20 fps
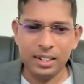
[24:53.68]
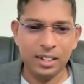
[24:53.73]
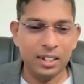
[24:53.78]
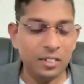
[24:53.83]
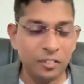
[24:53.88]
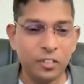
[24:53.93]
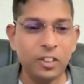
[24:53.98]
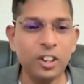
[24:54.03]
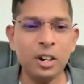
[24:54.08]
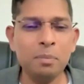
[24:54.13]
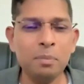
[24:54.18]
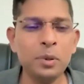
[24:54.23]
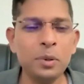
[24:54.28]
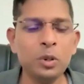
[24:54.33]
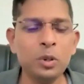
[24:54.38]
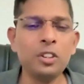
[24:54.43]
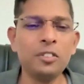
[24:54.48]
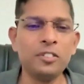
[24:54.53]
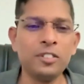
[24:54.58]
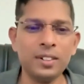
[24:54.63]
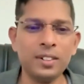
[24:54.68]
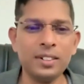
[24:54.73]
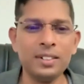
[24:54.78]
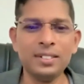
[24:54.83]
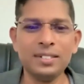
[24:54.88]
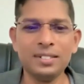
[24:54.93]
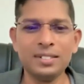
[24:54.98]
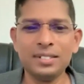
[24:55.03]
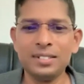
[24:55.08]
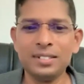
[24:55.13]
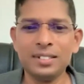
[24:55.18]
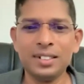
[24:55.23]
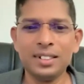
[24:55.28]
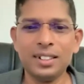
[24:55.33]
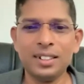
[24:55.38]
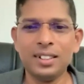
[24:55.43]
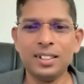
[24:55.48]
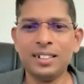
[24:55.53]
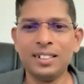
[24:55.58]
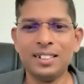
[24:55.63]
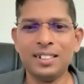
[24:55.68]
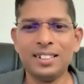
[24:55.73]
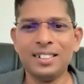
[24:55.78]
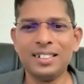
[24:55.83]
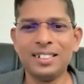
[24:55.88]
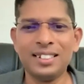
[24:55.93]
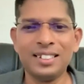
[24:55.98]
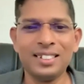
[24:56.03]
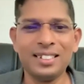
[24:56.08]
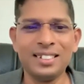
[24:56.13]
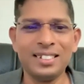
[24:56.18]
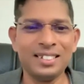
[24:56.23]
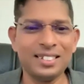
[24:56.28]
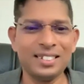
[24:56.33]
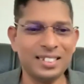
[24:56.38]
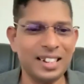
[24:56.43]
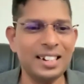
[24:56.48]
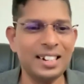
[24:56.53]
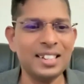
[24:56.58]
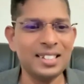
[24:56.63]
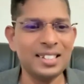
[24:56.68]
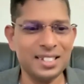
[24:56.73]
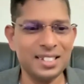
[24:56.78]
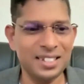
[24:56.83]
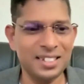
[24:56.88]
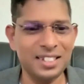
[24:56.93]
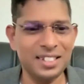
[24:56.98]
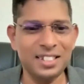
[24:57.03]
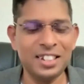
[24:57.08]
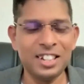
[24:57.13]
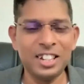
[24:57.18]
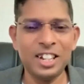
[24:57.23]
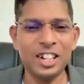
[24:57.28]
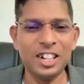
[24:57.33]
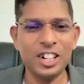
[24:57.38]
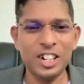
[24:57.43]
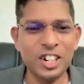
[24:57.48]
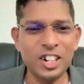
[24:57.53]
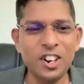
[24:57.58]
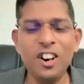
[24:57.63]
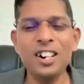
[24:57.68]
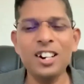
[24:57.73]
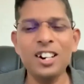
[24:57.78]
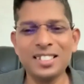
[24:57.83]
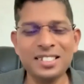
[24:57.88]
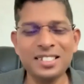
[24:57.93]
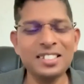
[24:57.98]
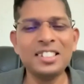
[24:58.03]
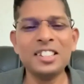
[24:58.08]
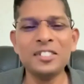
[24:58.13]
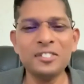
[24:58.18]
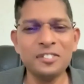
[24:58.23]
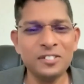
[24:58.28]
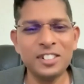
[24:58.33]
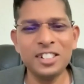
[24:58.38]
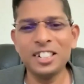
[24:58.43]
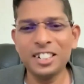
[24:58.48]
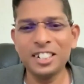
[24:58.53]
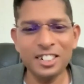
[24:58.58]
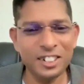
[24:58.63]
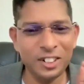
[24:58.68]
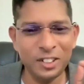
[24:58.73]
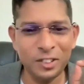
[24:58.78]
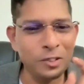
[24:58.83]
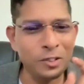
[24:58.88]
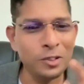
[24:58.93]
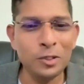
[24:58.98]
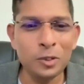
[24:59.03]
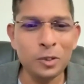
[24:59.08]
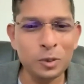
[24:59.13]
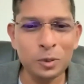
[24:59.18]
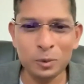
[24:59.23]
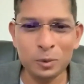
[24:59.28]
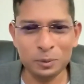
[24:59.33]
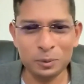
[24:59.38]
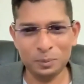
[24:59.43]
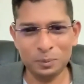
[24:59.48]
if you are beautiful, that is God's gift to you.